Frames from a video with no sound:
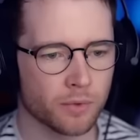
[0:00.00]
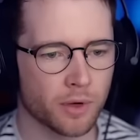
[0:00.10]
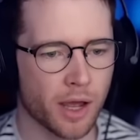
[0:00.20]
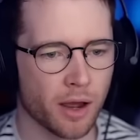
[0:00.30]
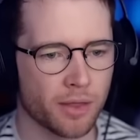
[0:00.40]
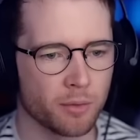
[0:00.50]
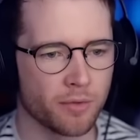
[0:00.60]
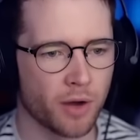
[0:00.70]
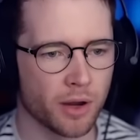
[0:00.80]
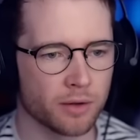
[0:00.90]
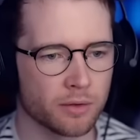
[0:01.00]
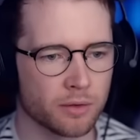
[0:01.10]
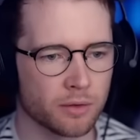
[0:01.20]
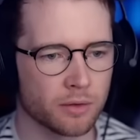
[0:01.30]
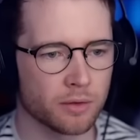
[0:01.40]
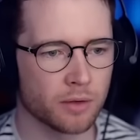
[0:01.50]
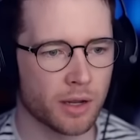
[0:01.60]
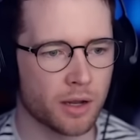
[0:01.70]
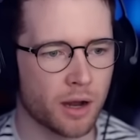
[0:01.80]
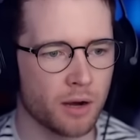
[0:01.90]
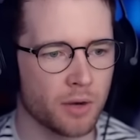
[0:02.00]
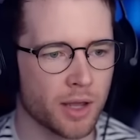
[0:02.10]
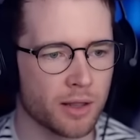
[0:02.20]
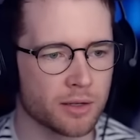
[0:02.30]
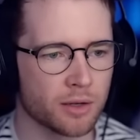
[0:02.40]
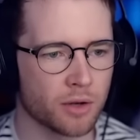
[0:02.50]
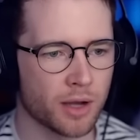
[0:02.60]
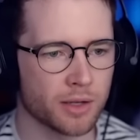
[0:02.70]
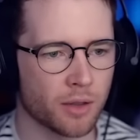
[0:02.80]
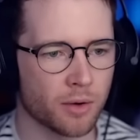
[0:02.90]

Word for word: Okay, I think we're fine. I kind of want to get these little guys out of